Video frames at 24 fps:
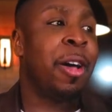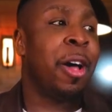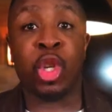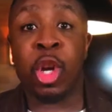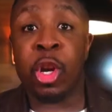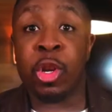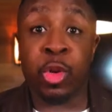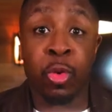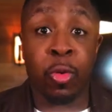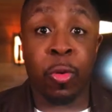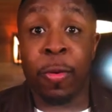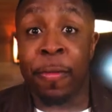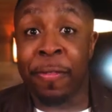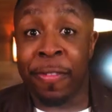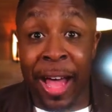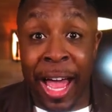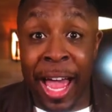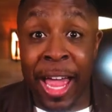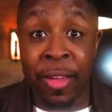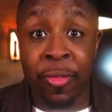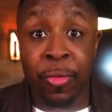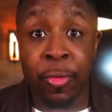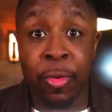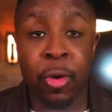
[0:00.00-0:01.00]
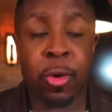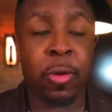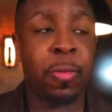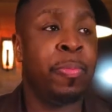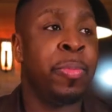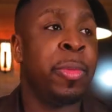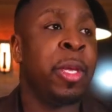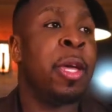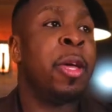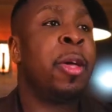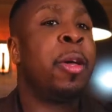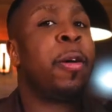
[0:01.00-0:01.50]
church
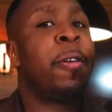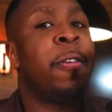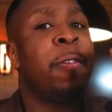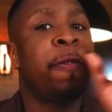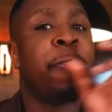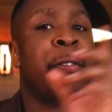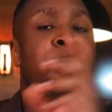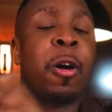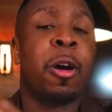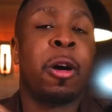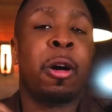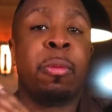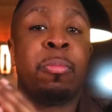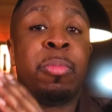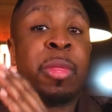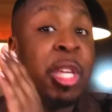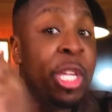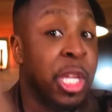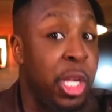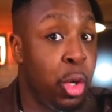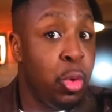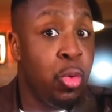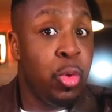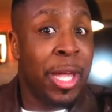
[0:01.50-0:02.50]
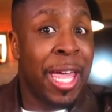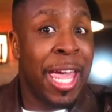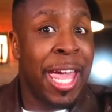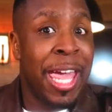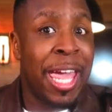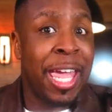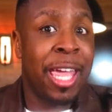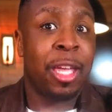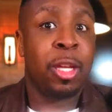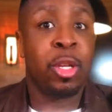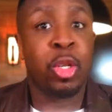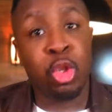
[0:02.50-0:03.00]
revival from the
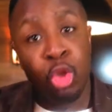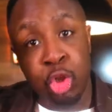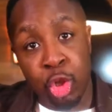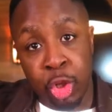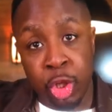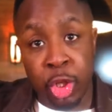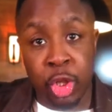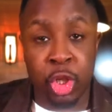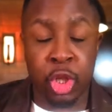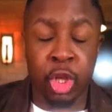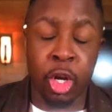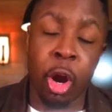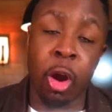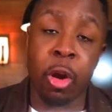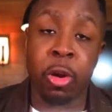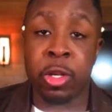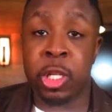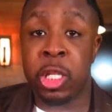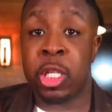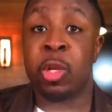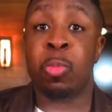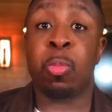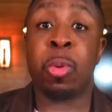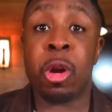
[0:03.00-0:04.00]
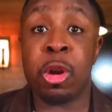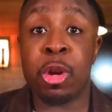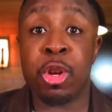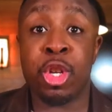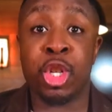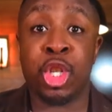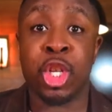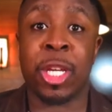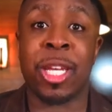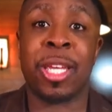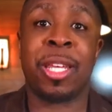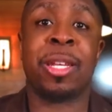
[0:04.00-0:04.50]
UK, Charles
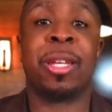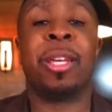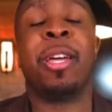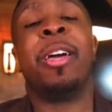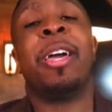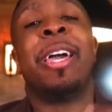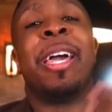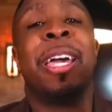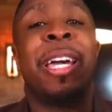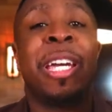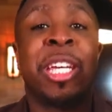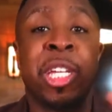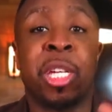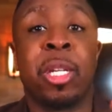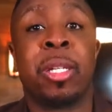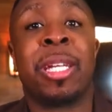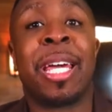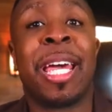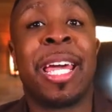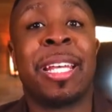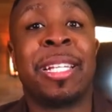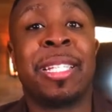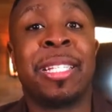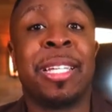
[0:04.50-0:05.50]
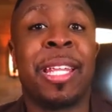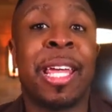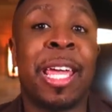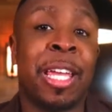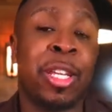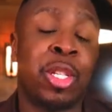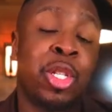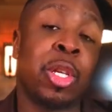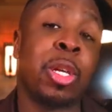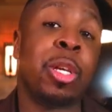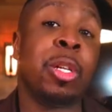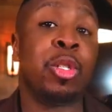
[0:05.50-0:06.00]
Spurgeon, and the United
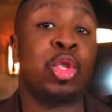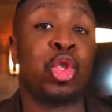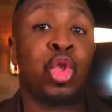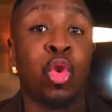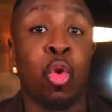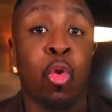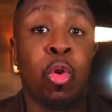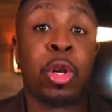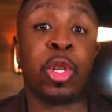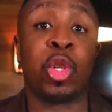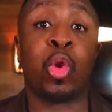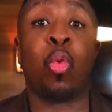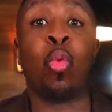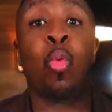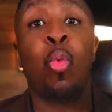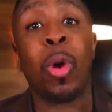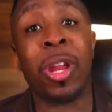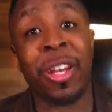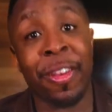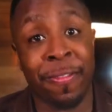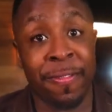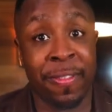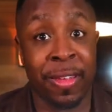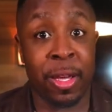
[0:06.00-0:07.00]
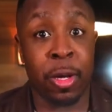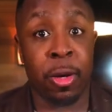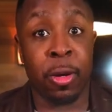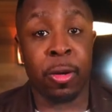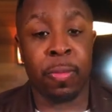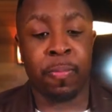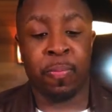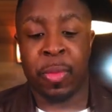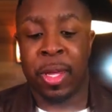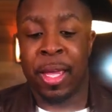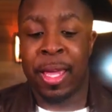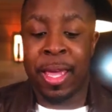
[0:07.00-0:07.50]
States, George
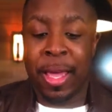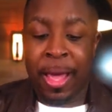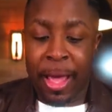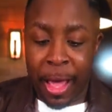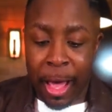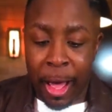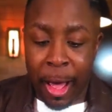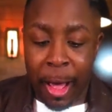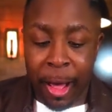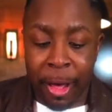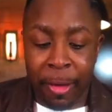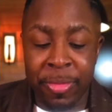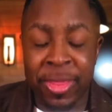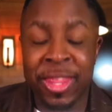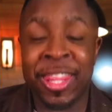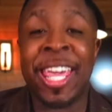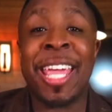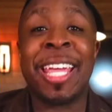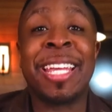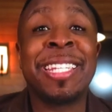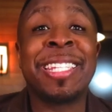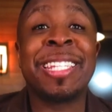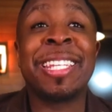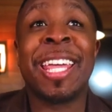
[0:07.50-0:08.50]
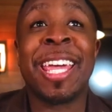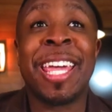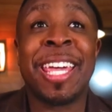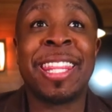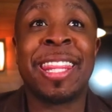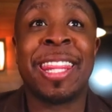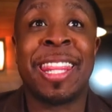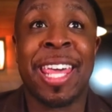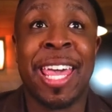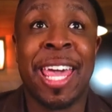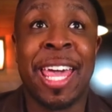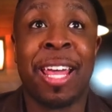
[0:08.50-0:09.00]
Whitfield. They
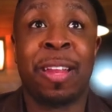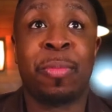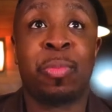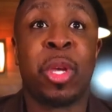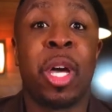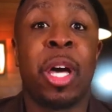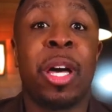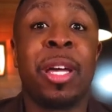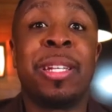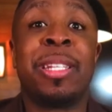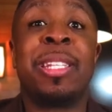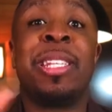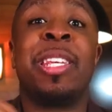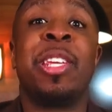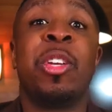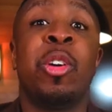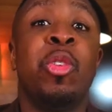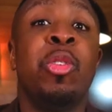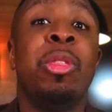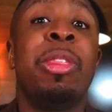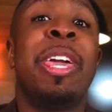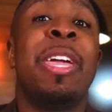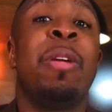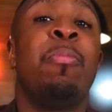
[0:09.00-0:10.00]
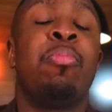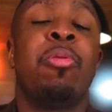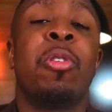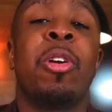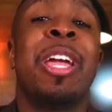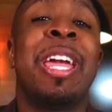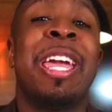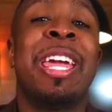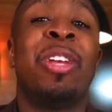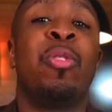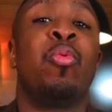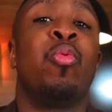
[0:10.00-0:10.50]
said that until they
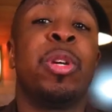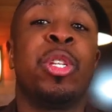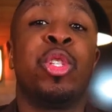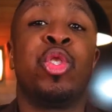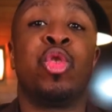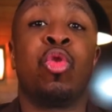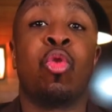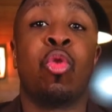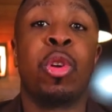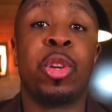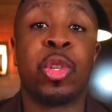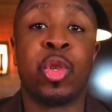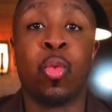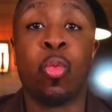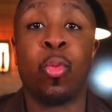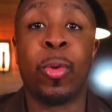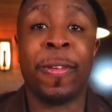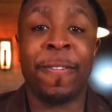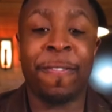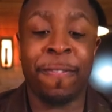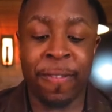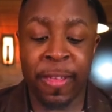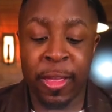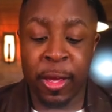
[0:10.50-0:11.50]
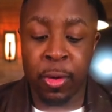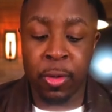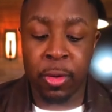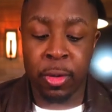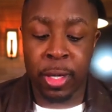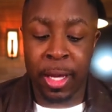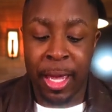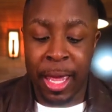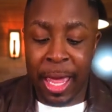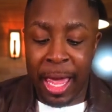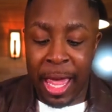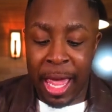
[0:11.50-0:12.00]
prayed with George
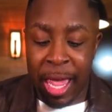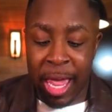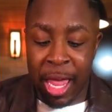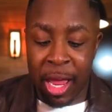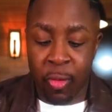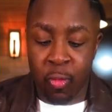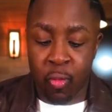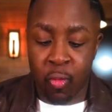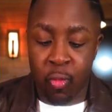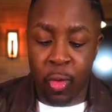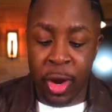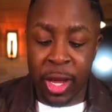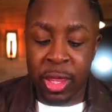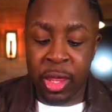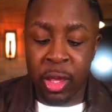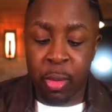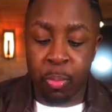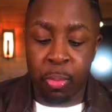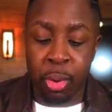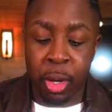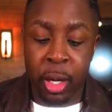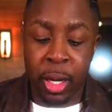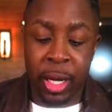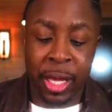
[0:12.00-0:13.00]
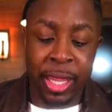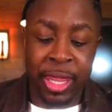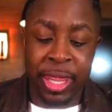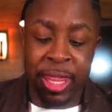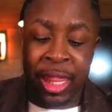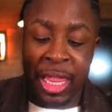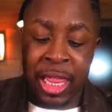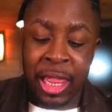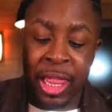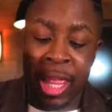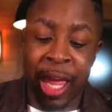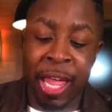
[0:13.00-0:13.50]
Whitfield and read the book,
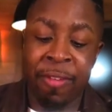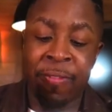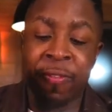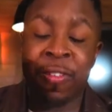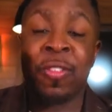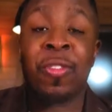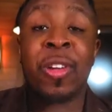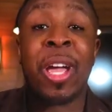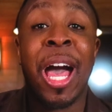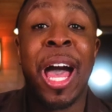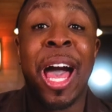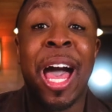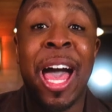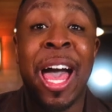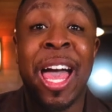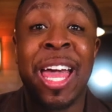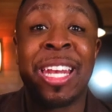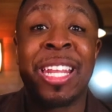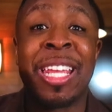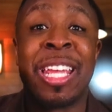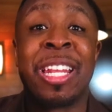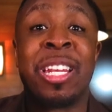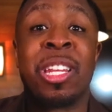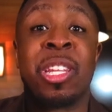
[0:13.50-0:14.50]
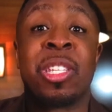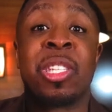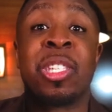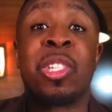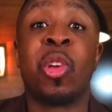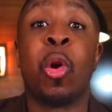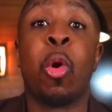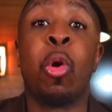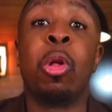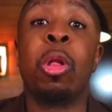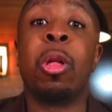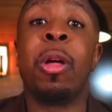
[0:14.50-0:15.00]
The Life of God and the
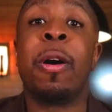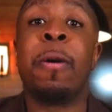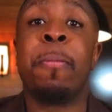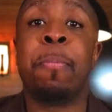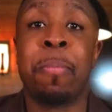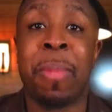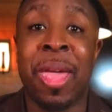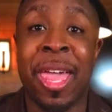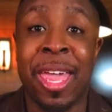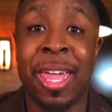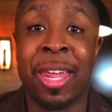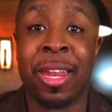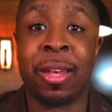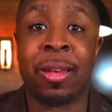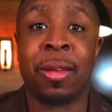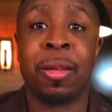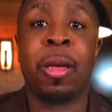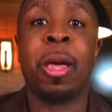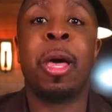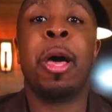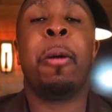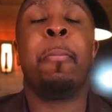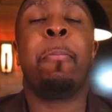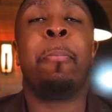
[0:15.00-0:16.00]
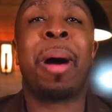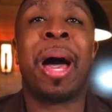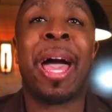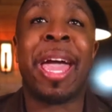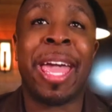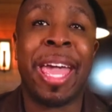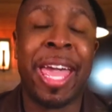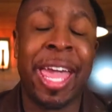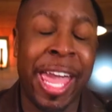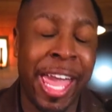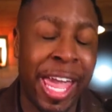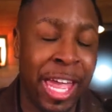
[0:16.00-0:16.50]
Soul of Men
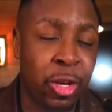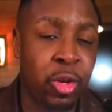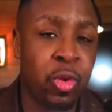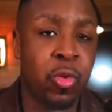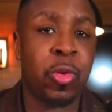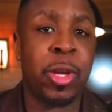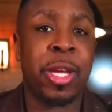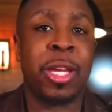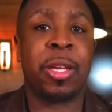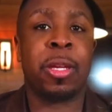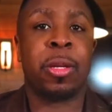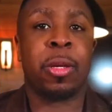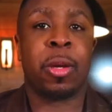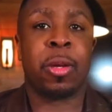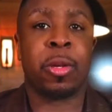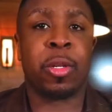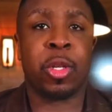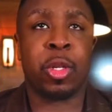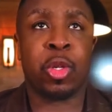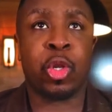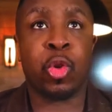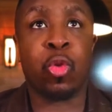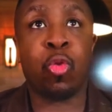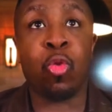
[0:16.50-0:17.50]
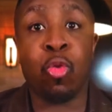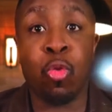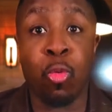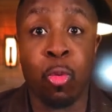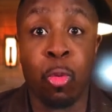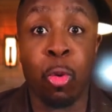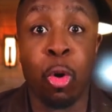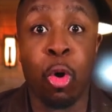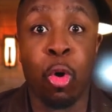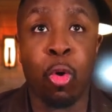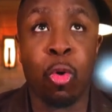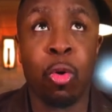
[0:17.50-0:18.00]
by Henry
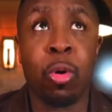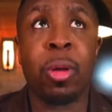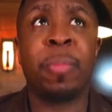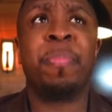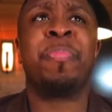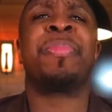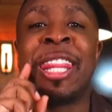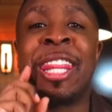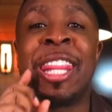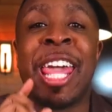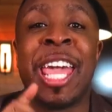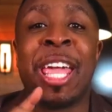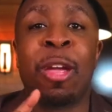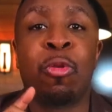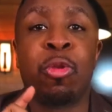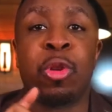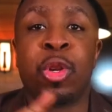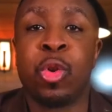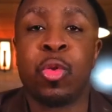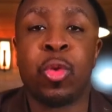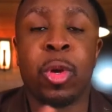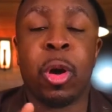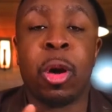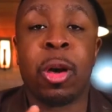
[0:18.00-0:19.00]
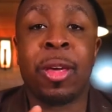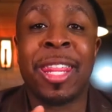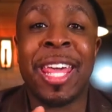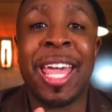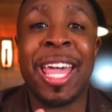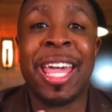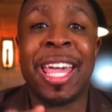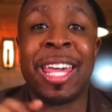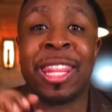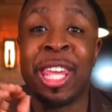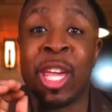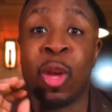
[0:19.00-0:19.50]
Scruble, they were doing all
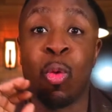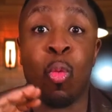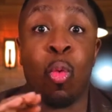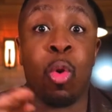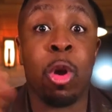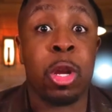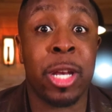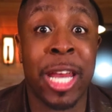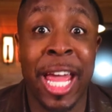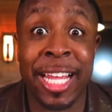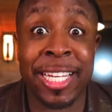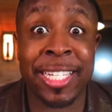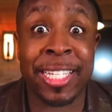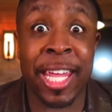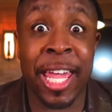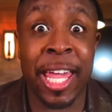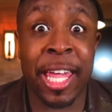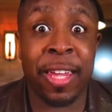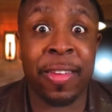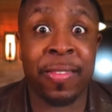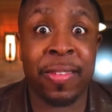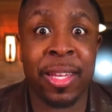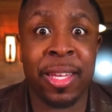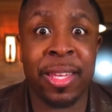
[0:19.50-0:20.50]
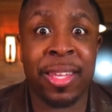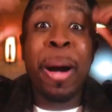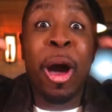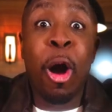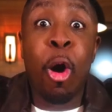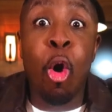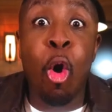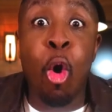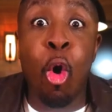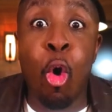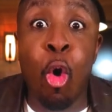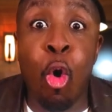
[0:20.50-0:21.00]
that and they were not saved.
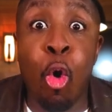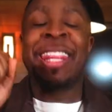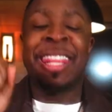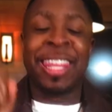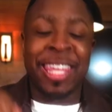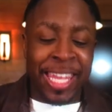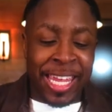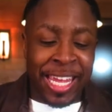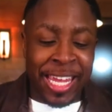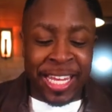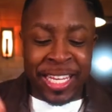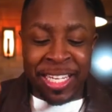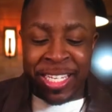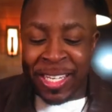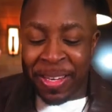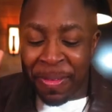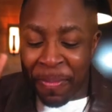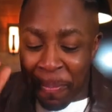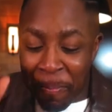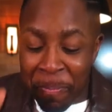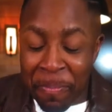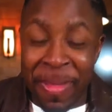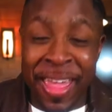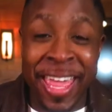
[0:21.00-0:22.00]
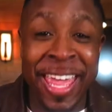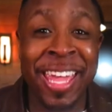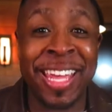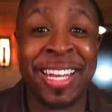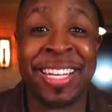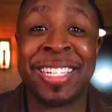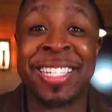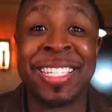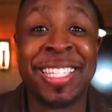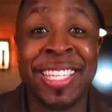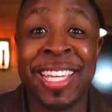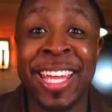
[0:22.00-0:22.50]
These
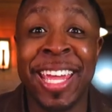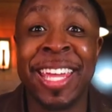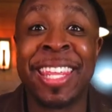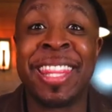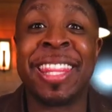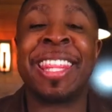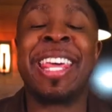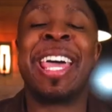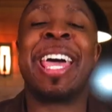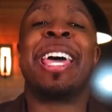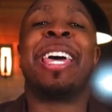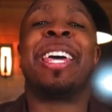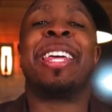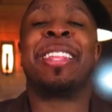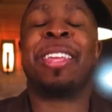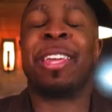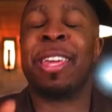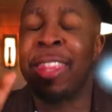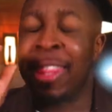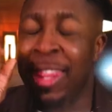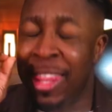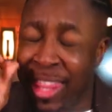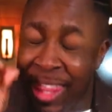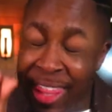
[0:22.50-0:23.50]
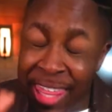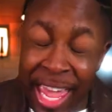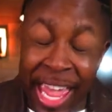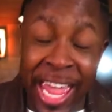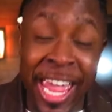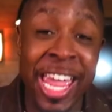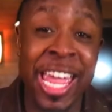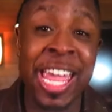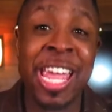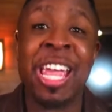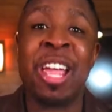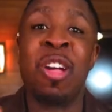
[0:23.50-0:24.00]
men said that
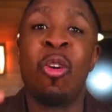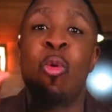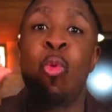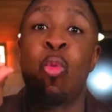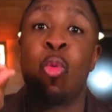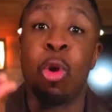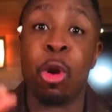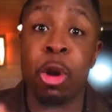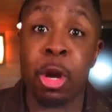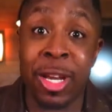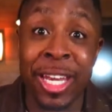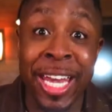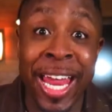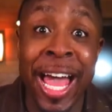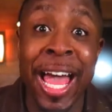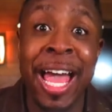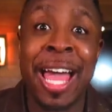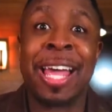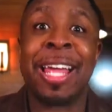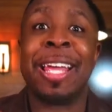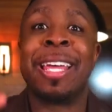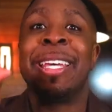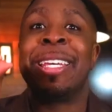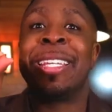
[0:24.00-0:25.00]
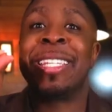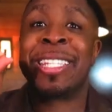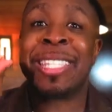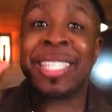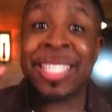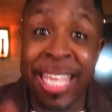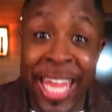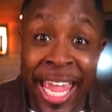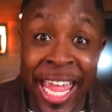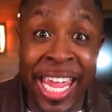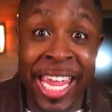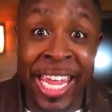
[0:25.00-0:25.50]
they were not
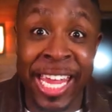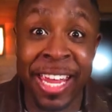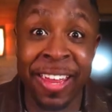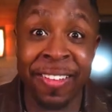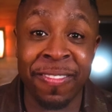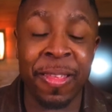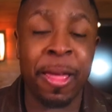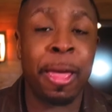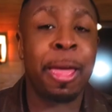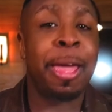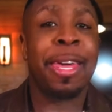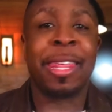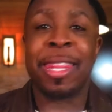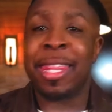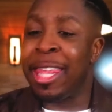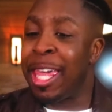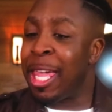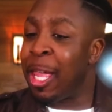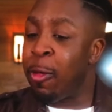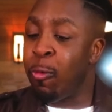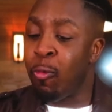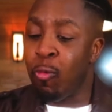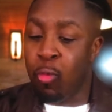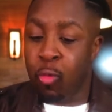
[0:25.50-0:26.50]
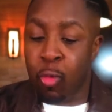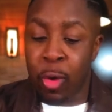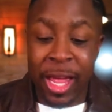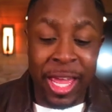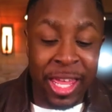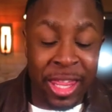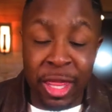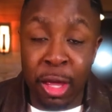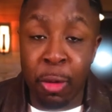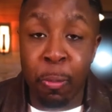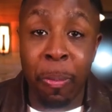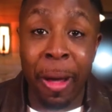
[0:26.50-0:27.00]
saved. They
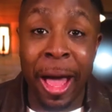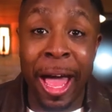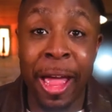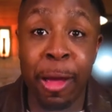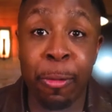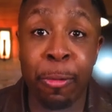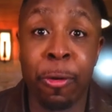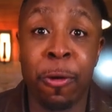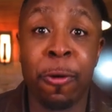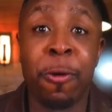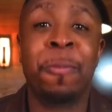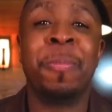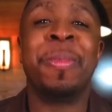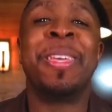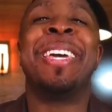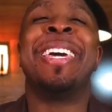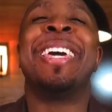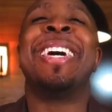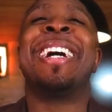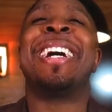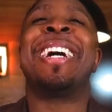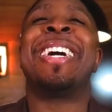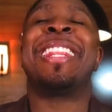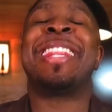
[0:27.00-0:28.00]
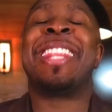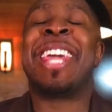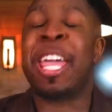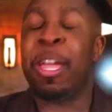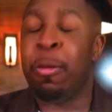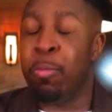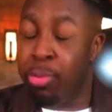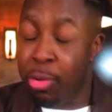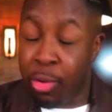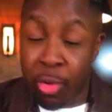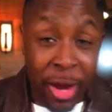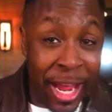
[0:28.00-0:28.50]
read the Bible,
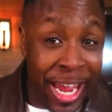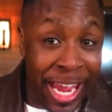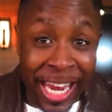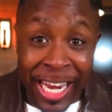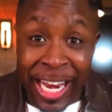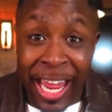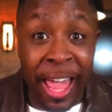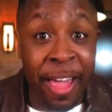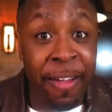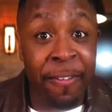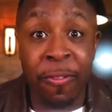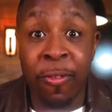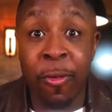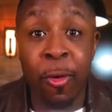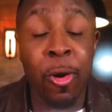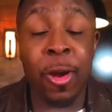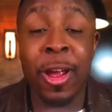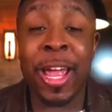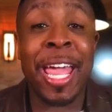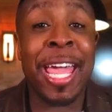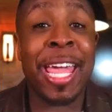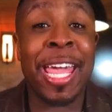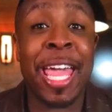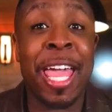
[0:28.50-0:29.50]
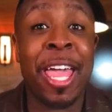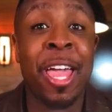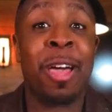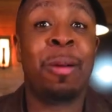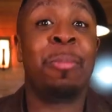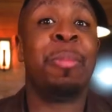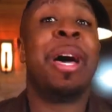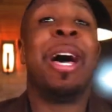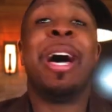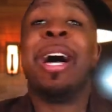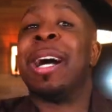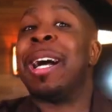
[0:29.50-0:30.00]
they prayed at 4
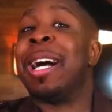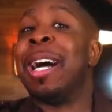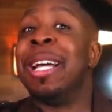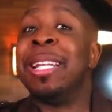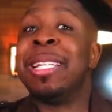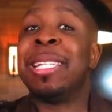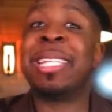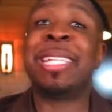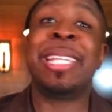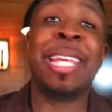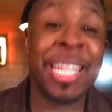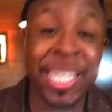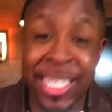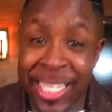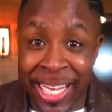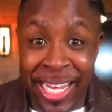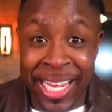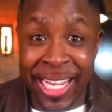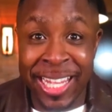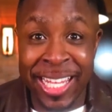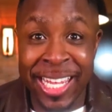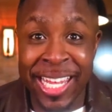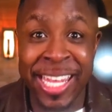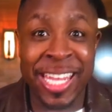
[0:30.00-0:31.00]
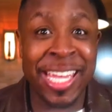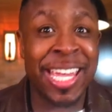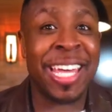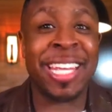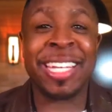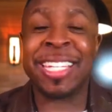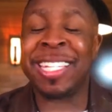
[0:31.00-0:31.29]
a.m., consistently